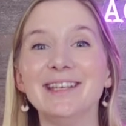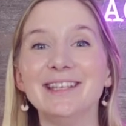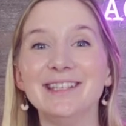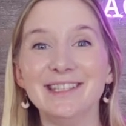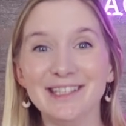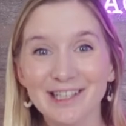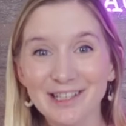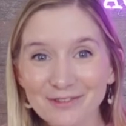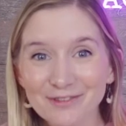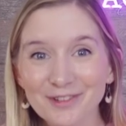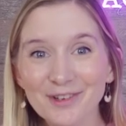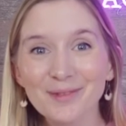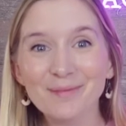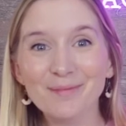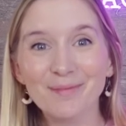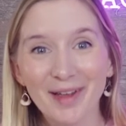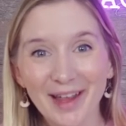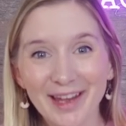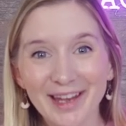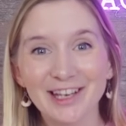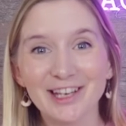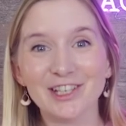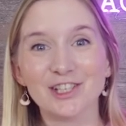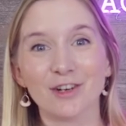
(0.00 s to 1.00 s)
a different
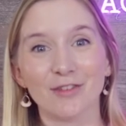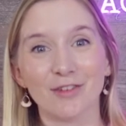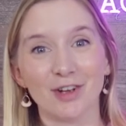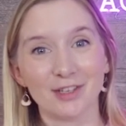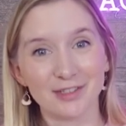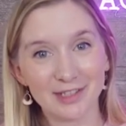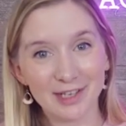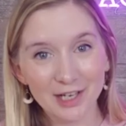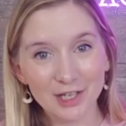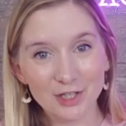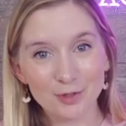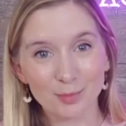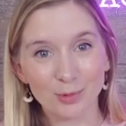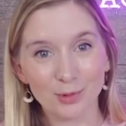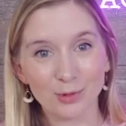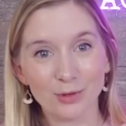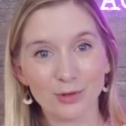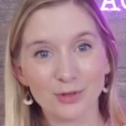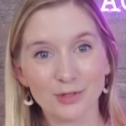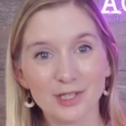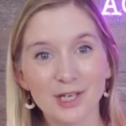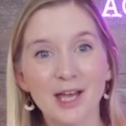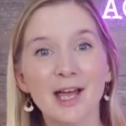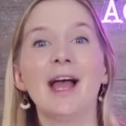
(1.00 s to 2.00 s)
page of our
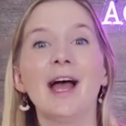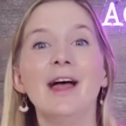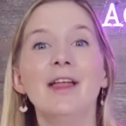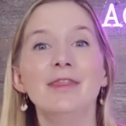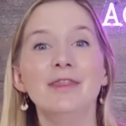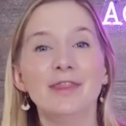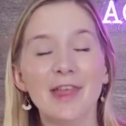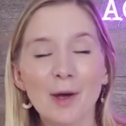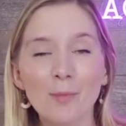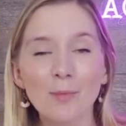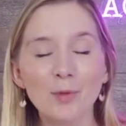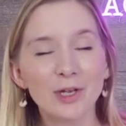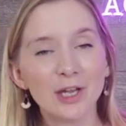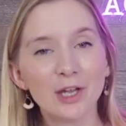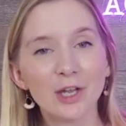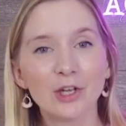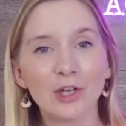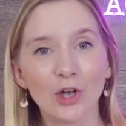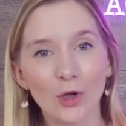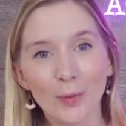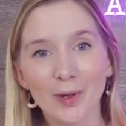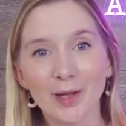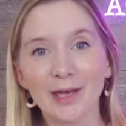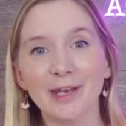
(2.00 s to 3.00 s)
dashboard, and then we can
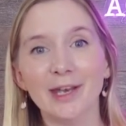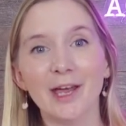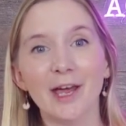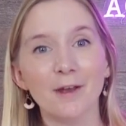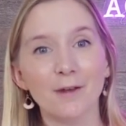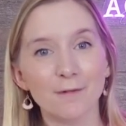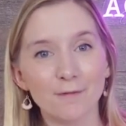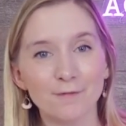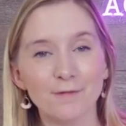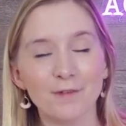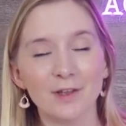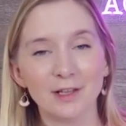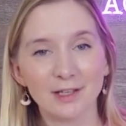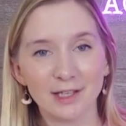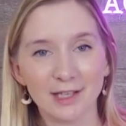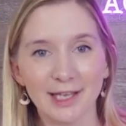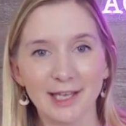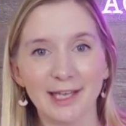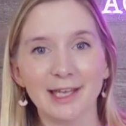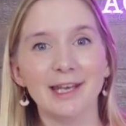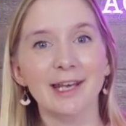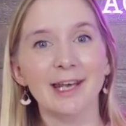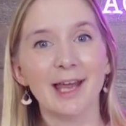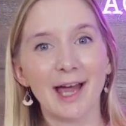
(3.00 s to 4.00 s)
go in and fill
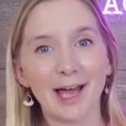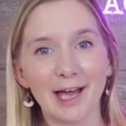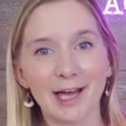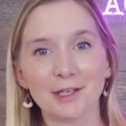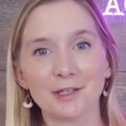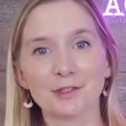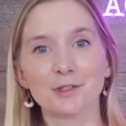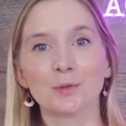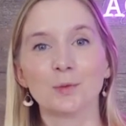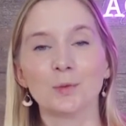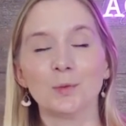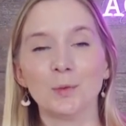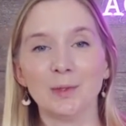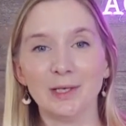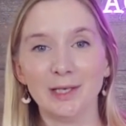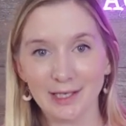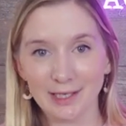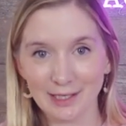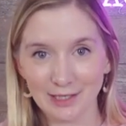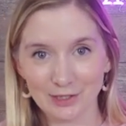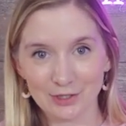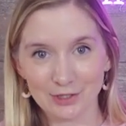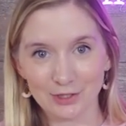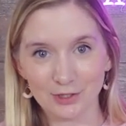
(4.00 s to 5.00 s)
in as we
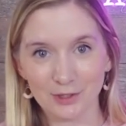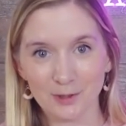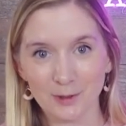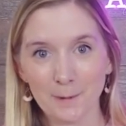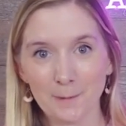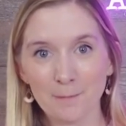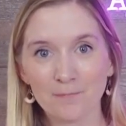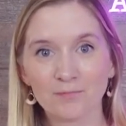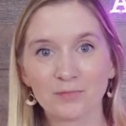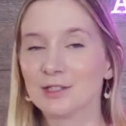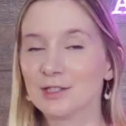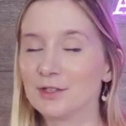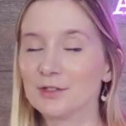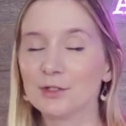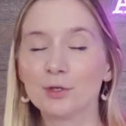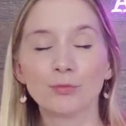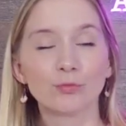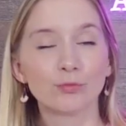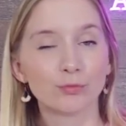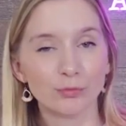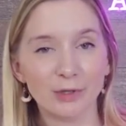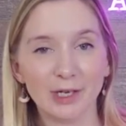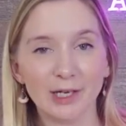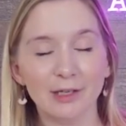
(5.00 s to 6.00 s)
need to. So that's
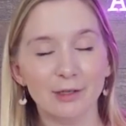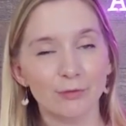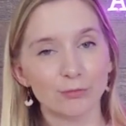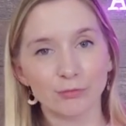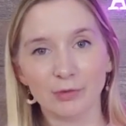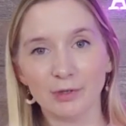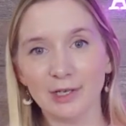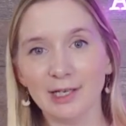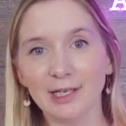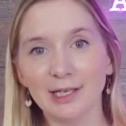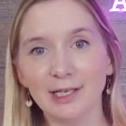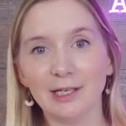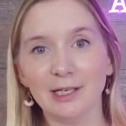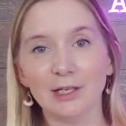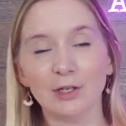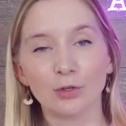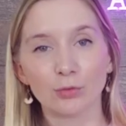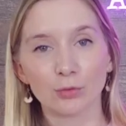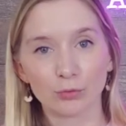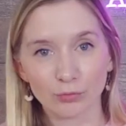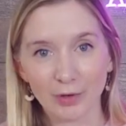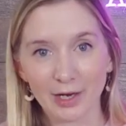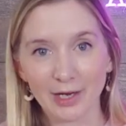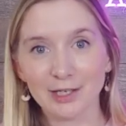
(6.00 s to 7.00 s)
a really, really
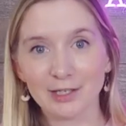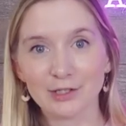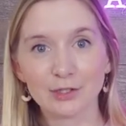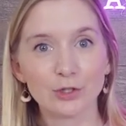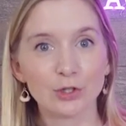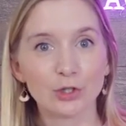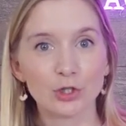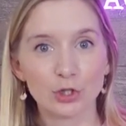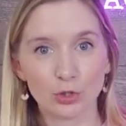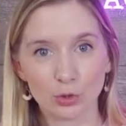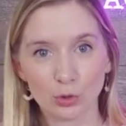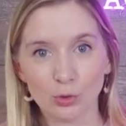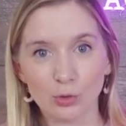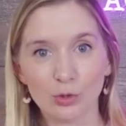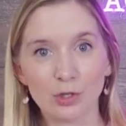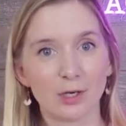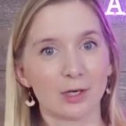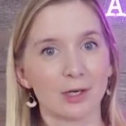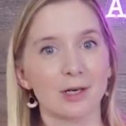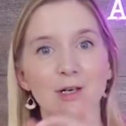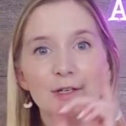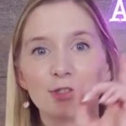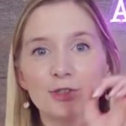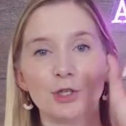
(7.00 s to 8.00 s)
great
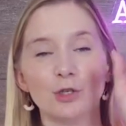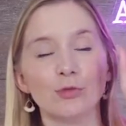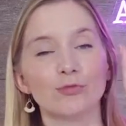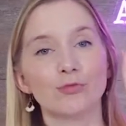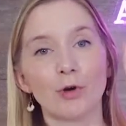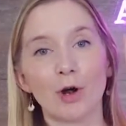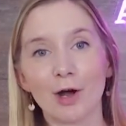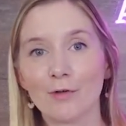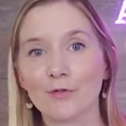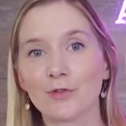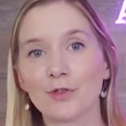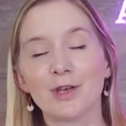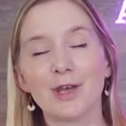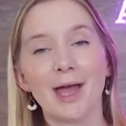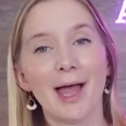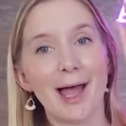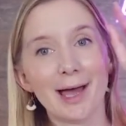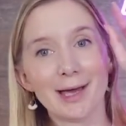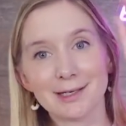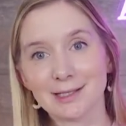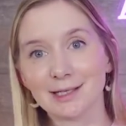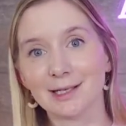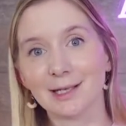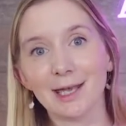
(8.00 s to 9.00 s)
shortcut. So rather than
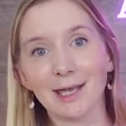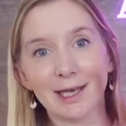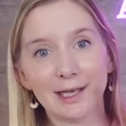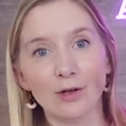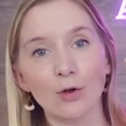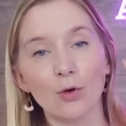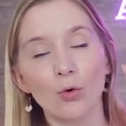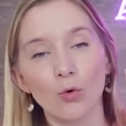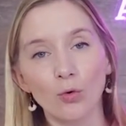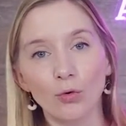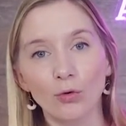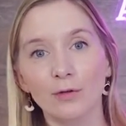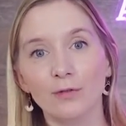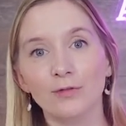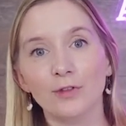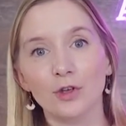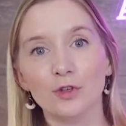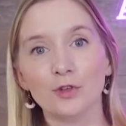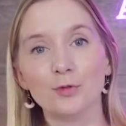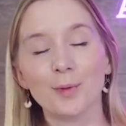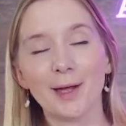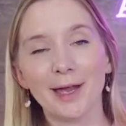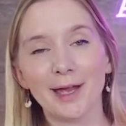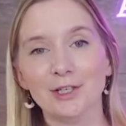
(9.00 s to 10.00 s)
adding in all of
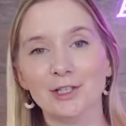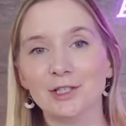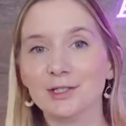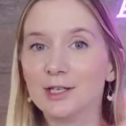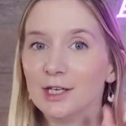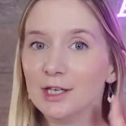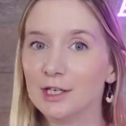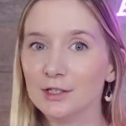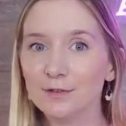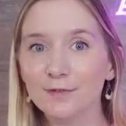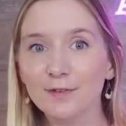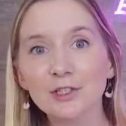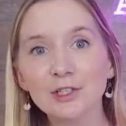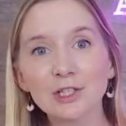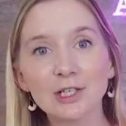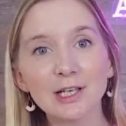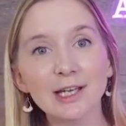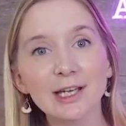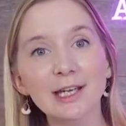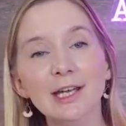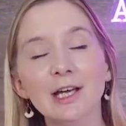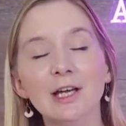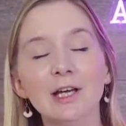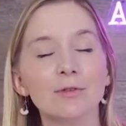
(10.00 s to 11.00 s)
those pages
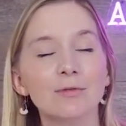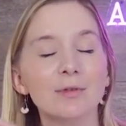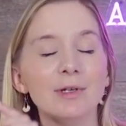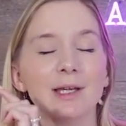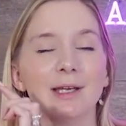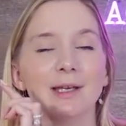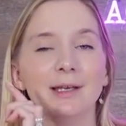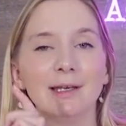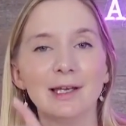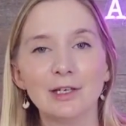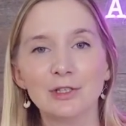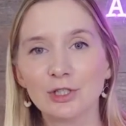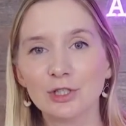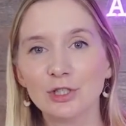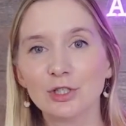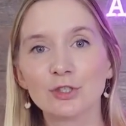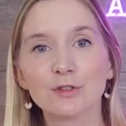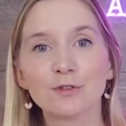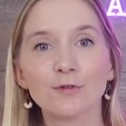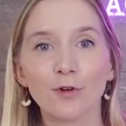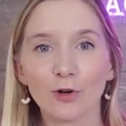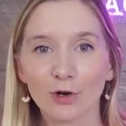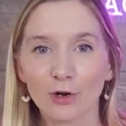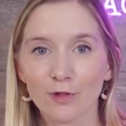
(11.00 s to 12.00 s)
individually, we can literally
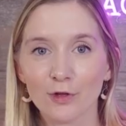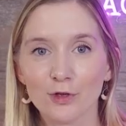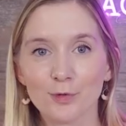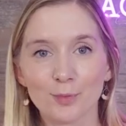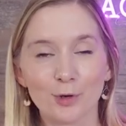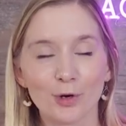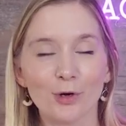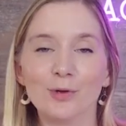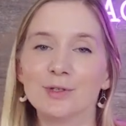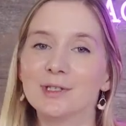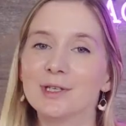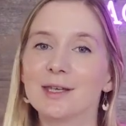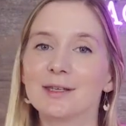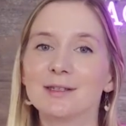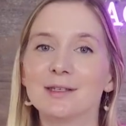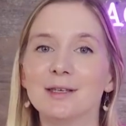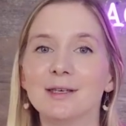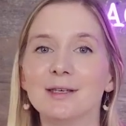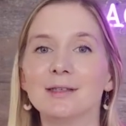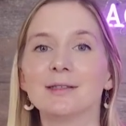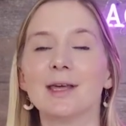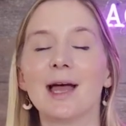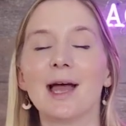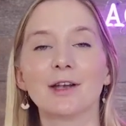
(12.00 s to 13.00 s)
just follow those
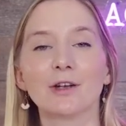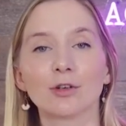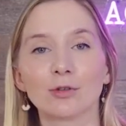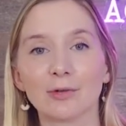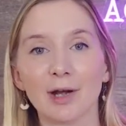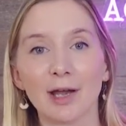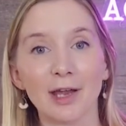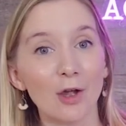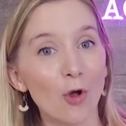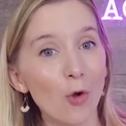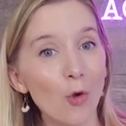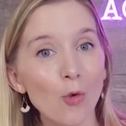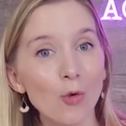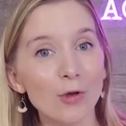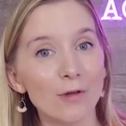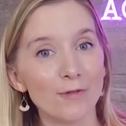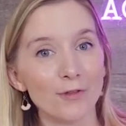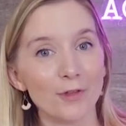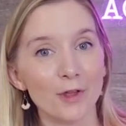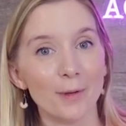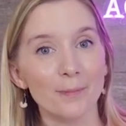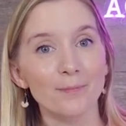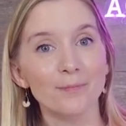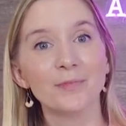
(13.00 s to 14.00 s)
processes and create all of
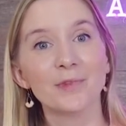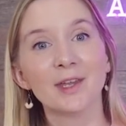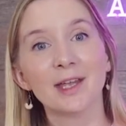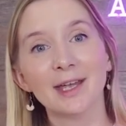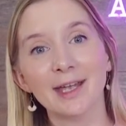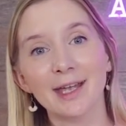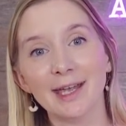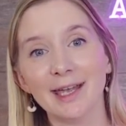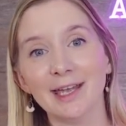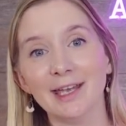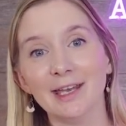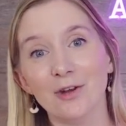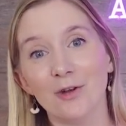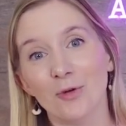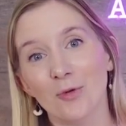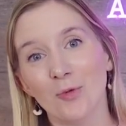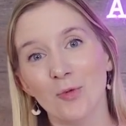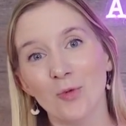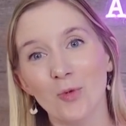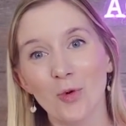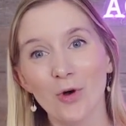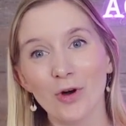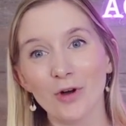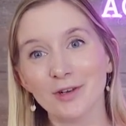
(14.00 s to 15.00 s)
them in
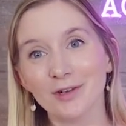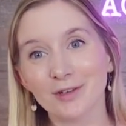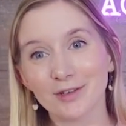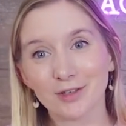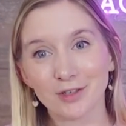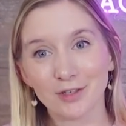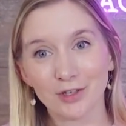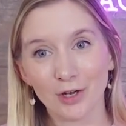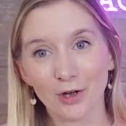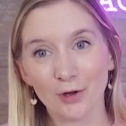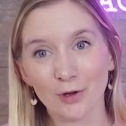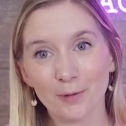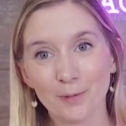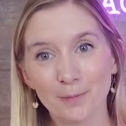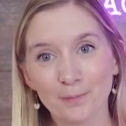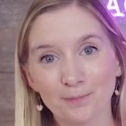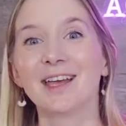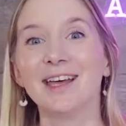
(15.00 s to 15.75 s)
one go.